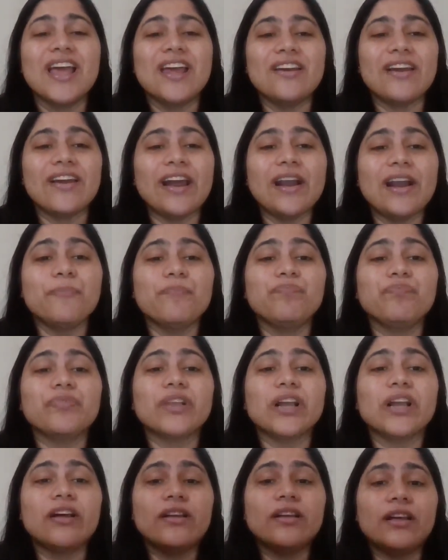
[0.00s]
right?
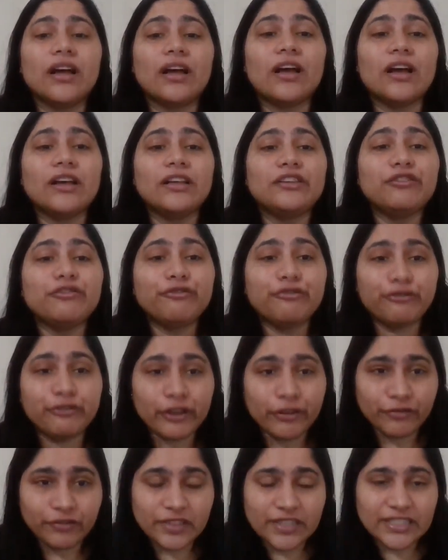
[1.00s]
The
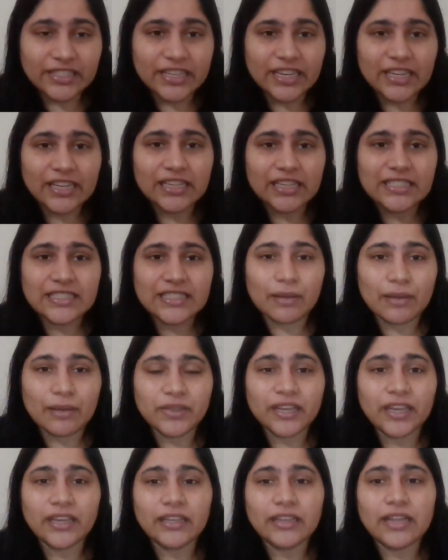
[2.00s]
fifth skill is
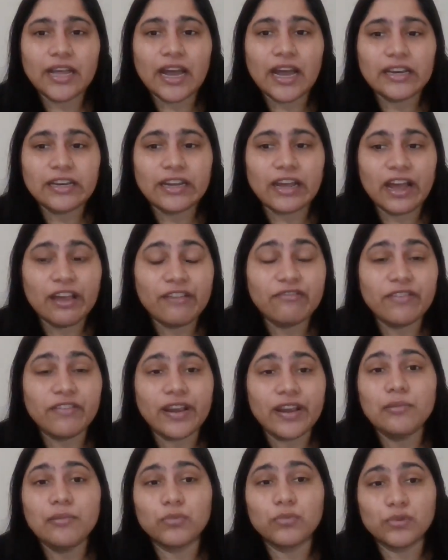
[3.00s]
something that I
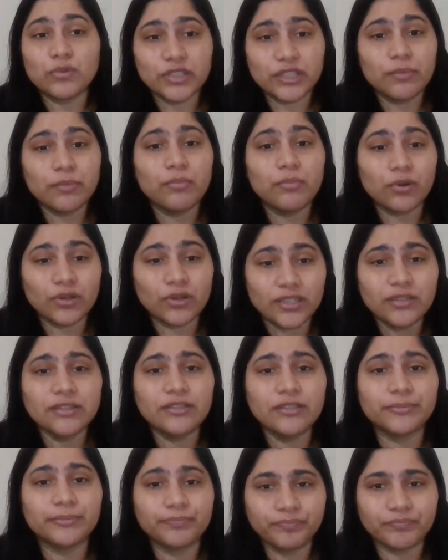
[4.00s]
find most
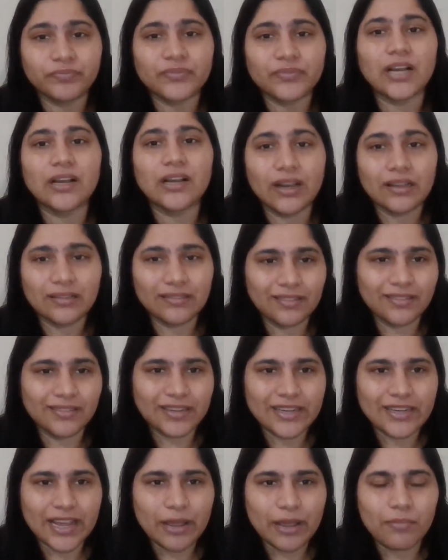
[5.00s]
important, other
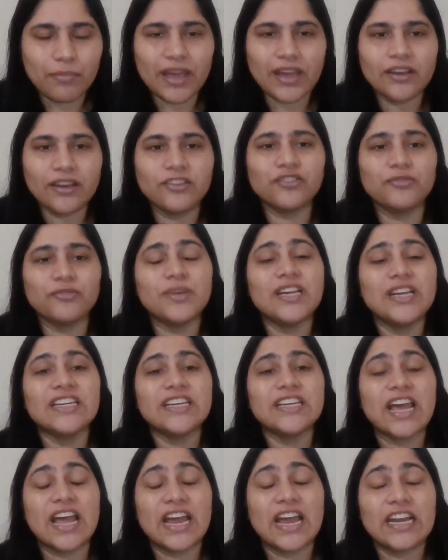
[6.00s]
than time management,
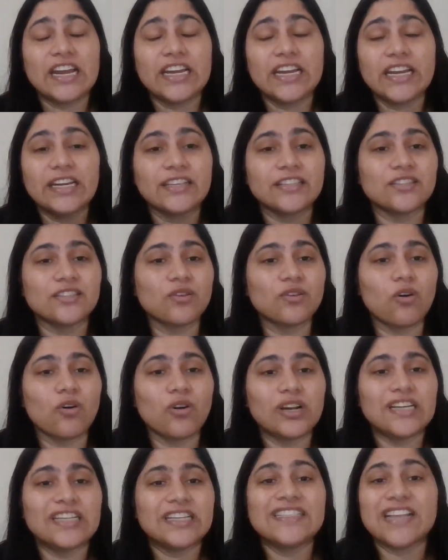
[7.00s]
and it is
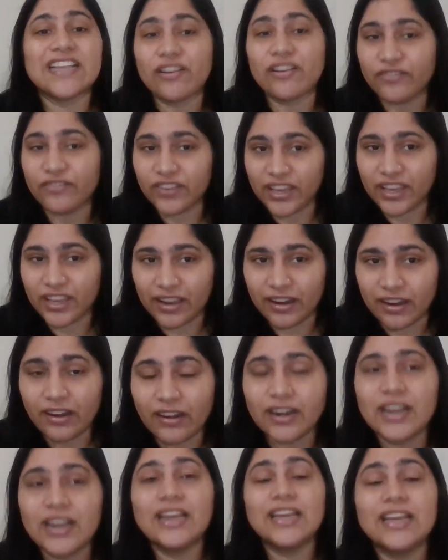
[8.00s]
called self-care,
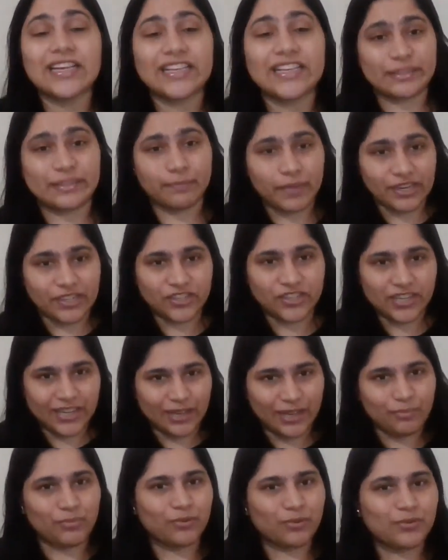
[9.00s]

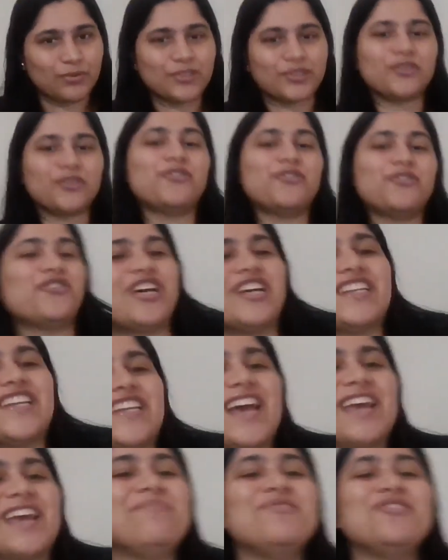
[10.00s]
especially post-corona
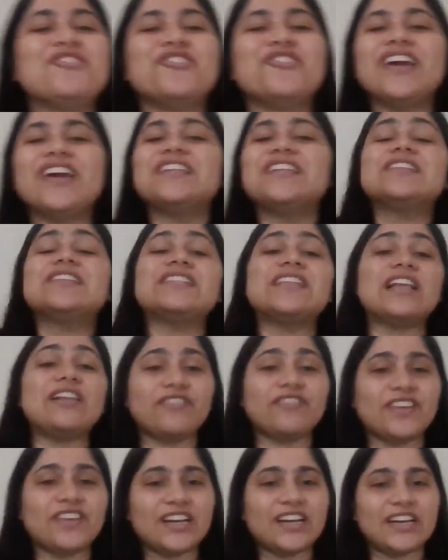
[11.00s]
times, right? So
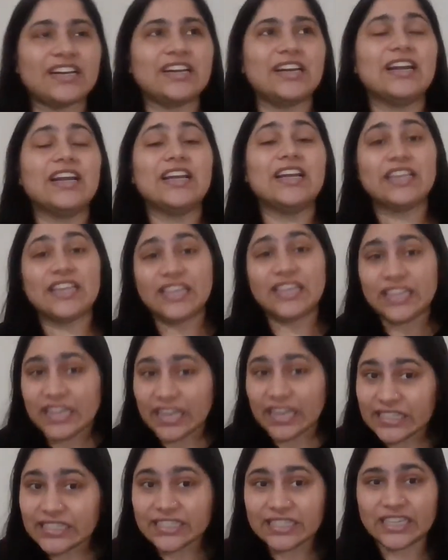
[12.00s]
self-care,
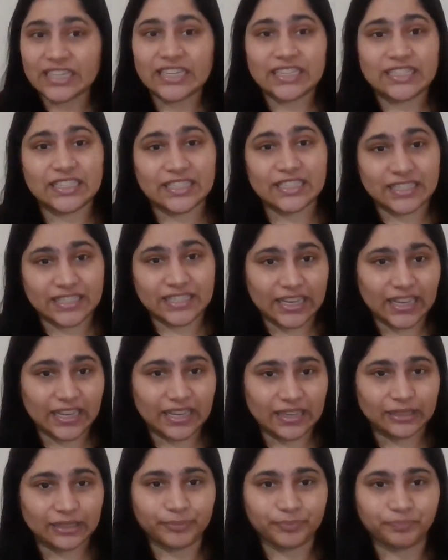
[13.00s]
yes, it is a skill.